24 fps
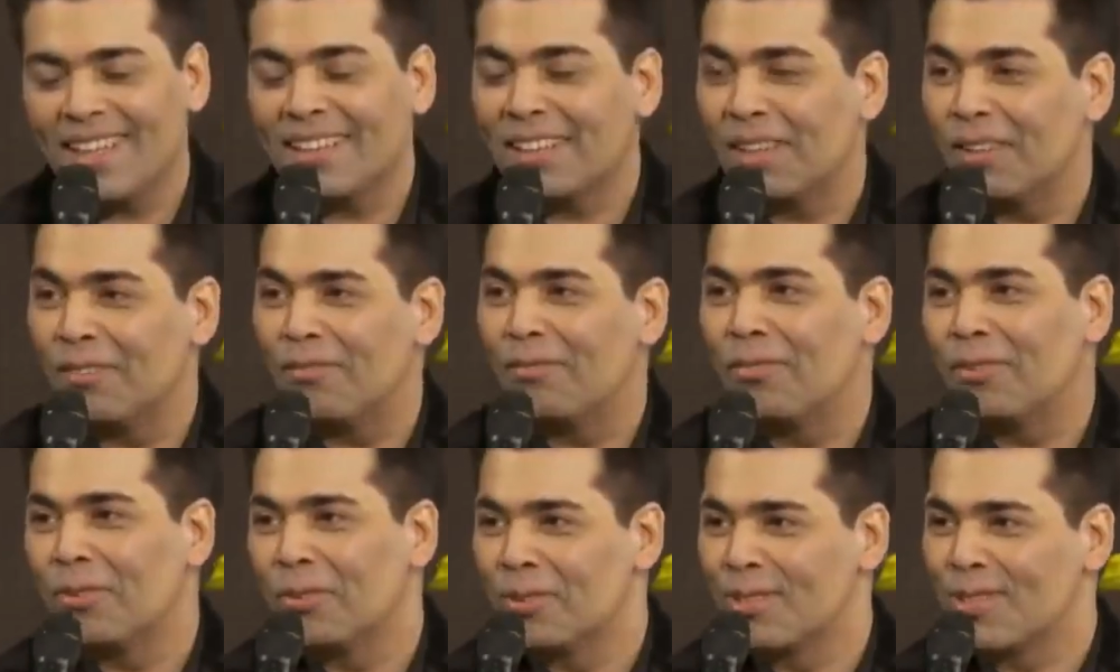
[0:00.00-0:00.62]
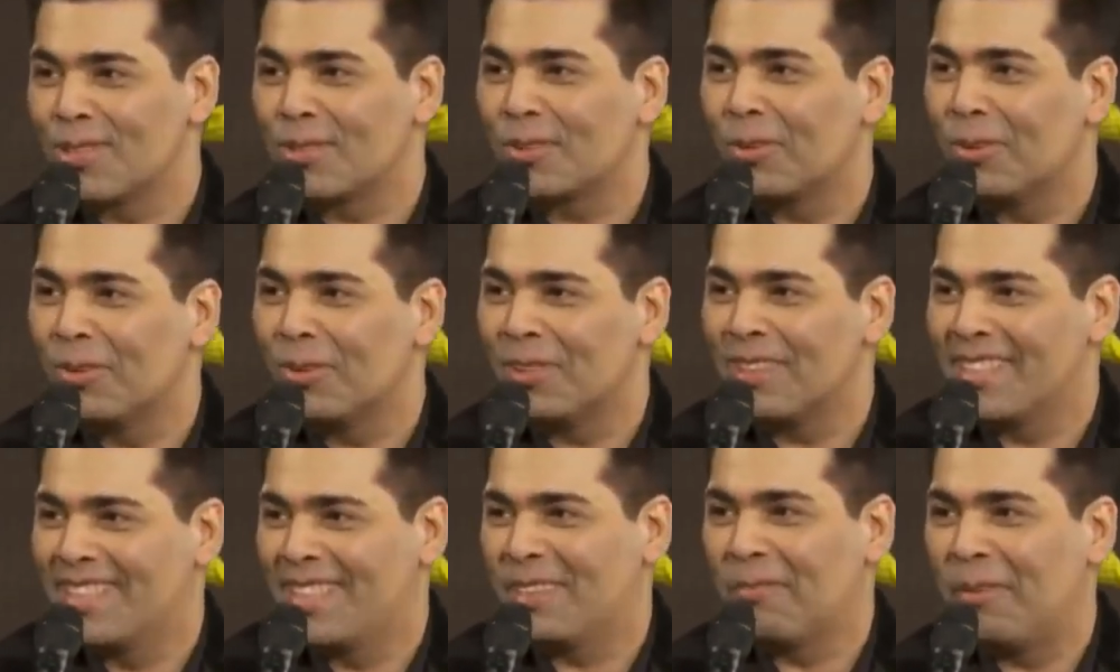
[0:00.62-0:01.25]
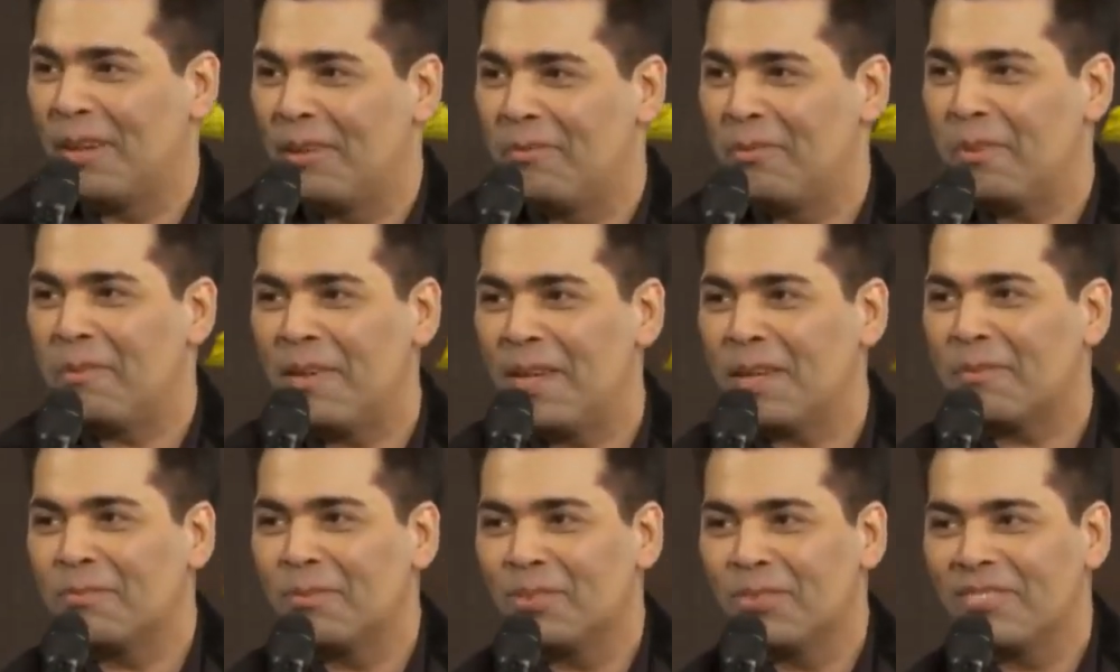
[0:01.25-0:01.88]
confused souls when we
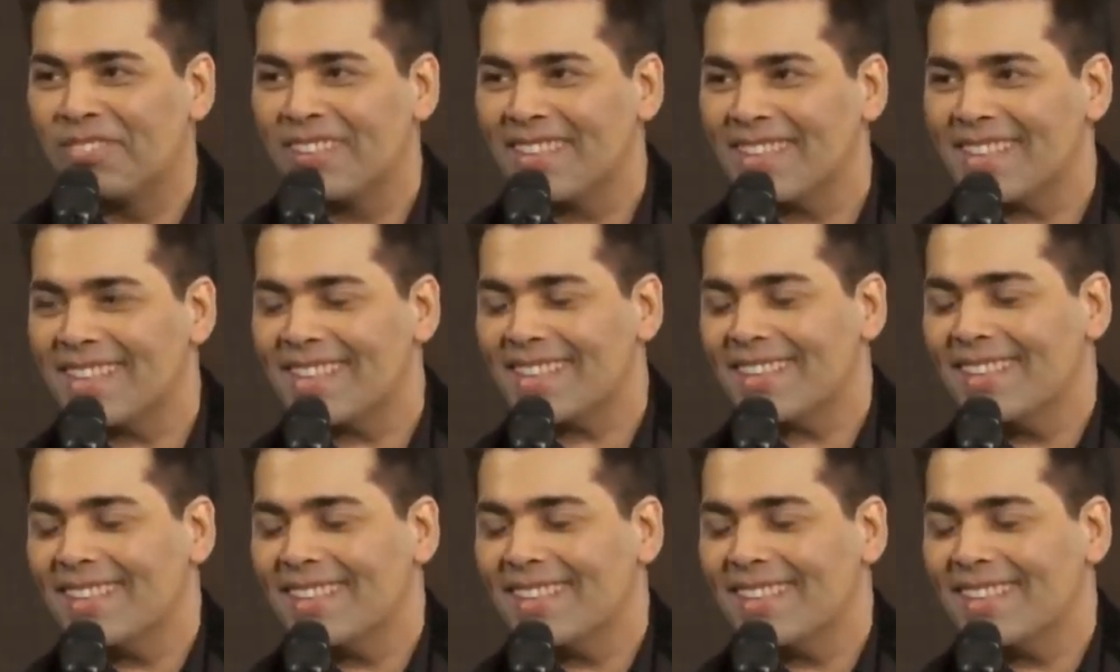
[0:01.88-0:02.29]
make movies.